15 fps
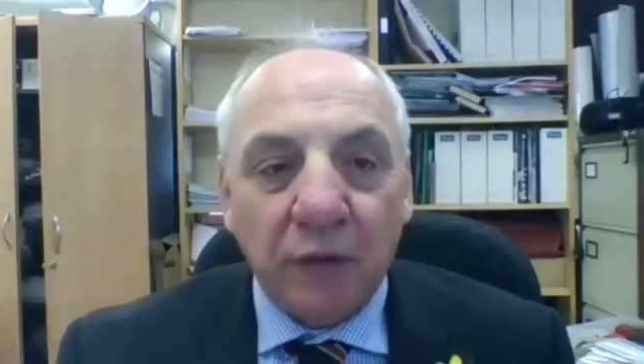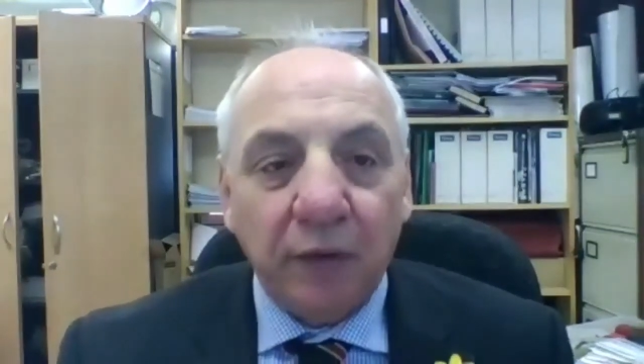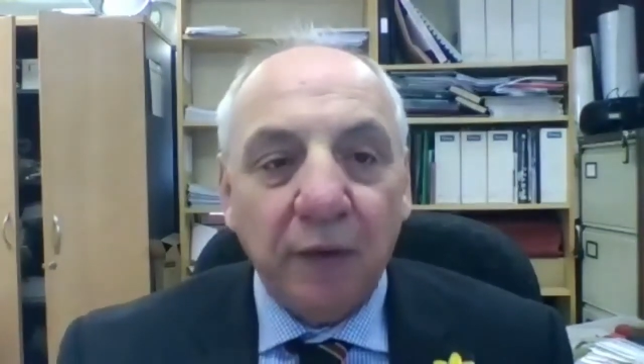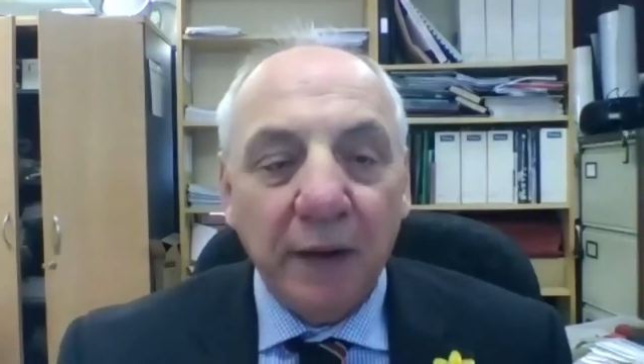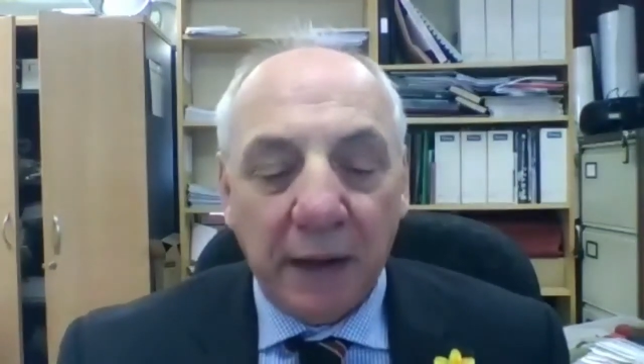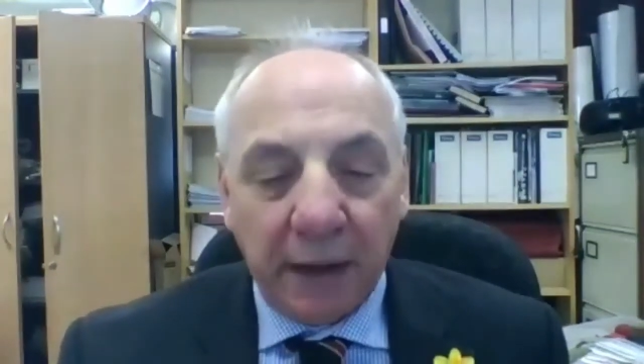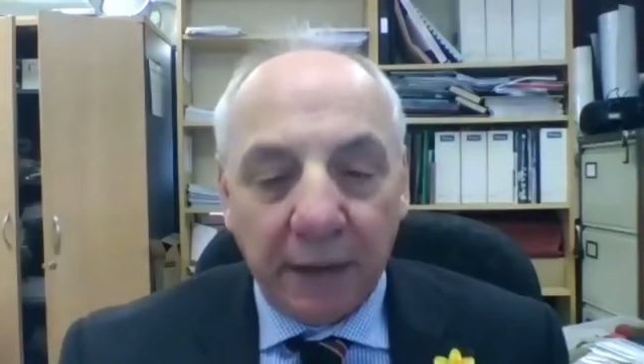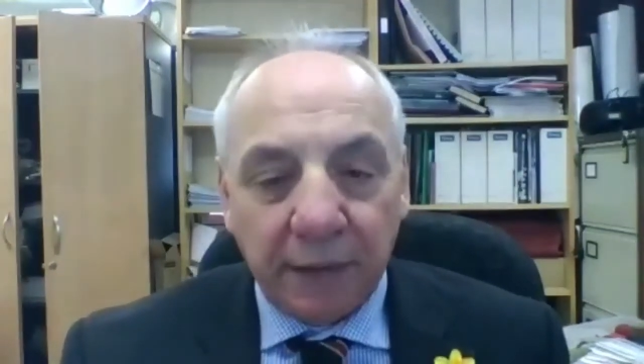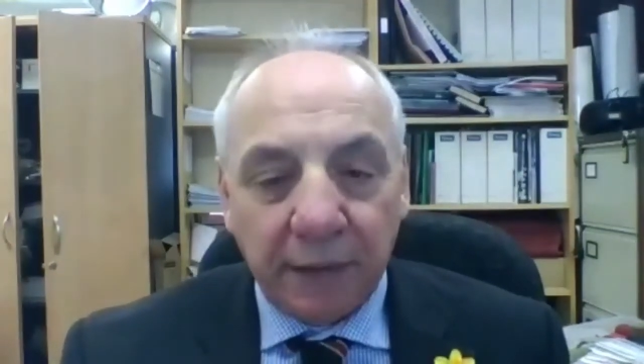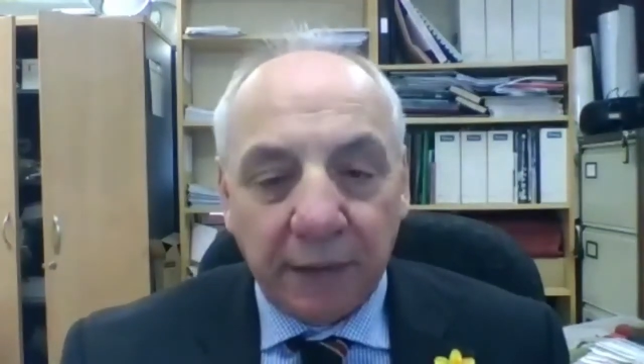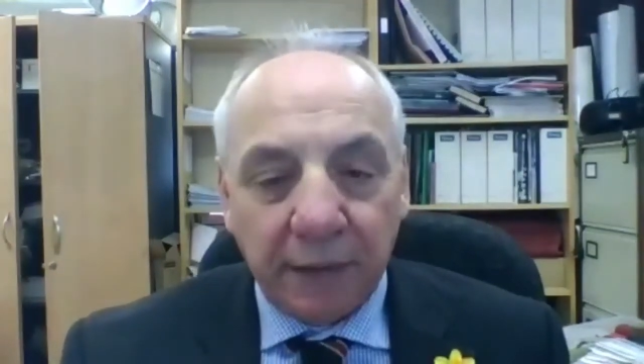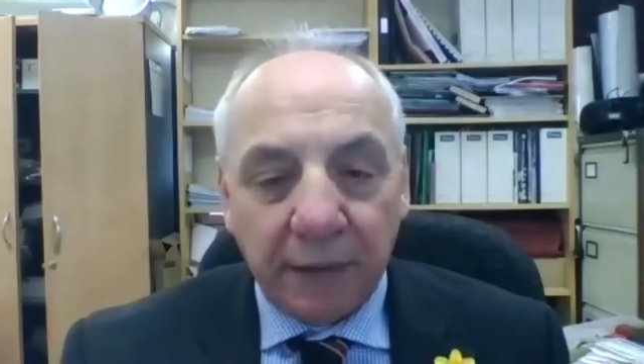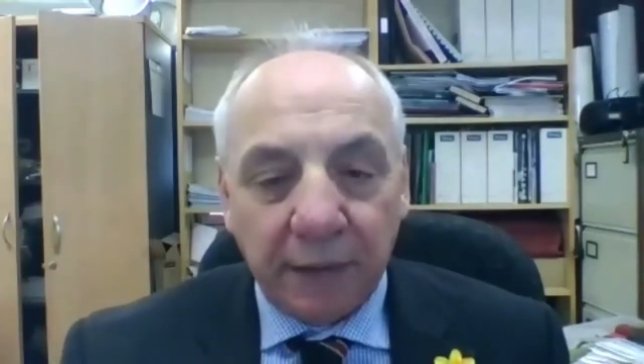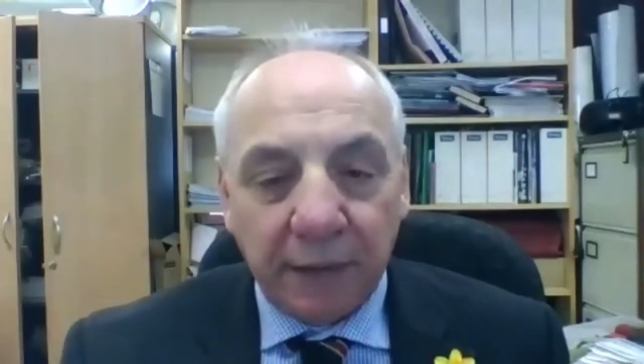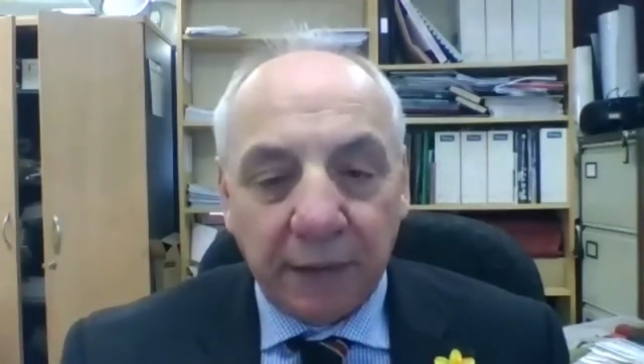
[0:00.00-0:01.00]
in the
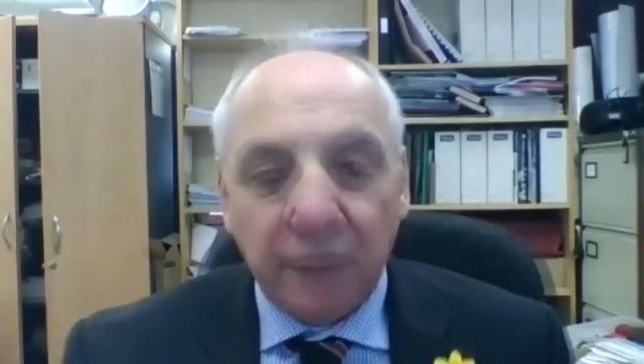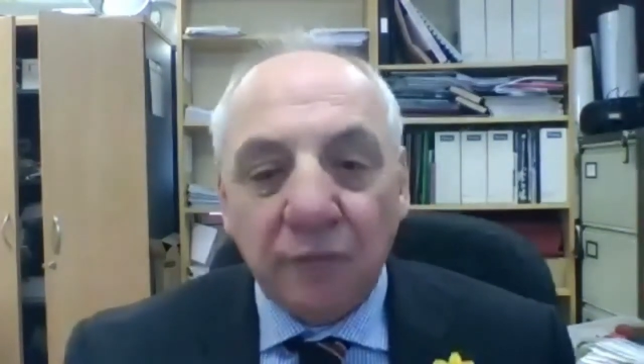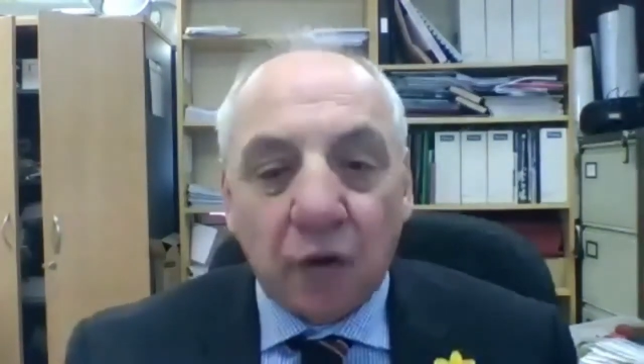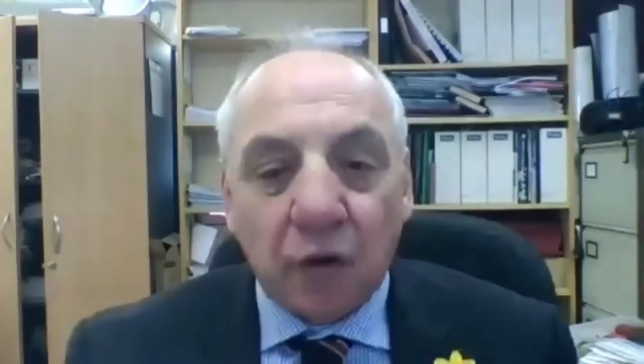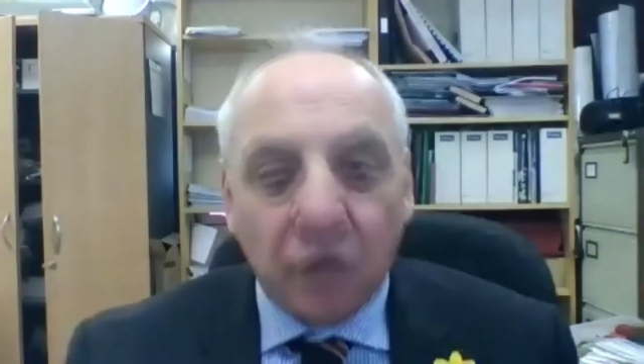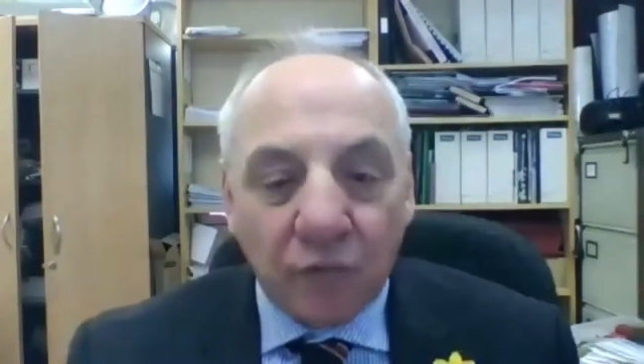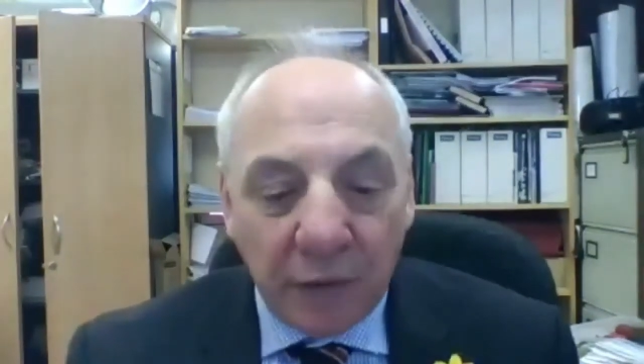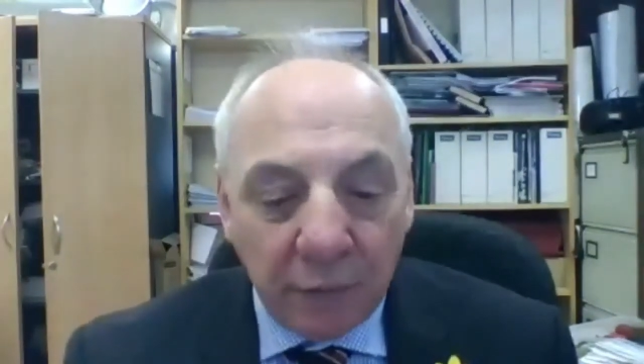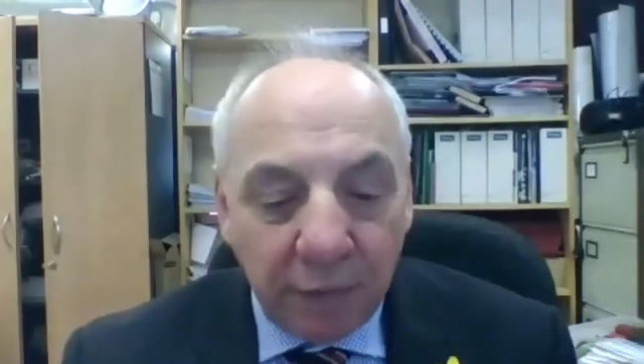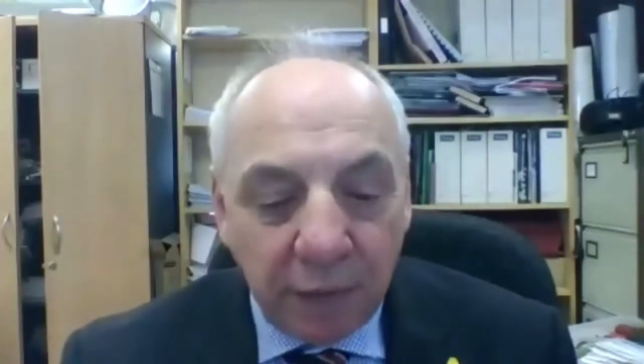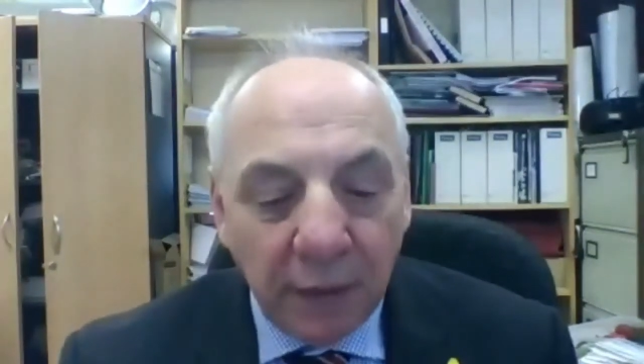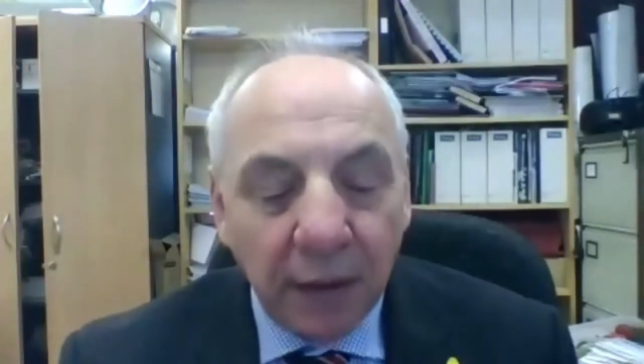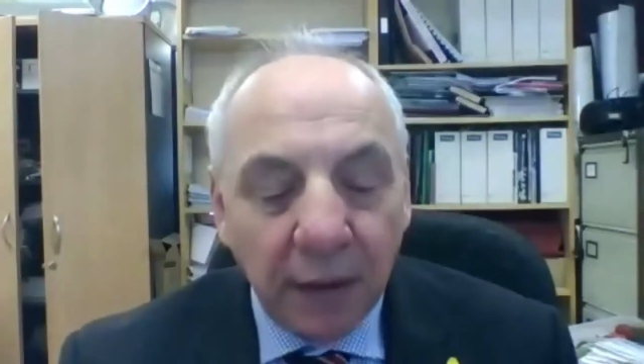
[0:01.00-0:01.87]
1980s got rid of it.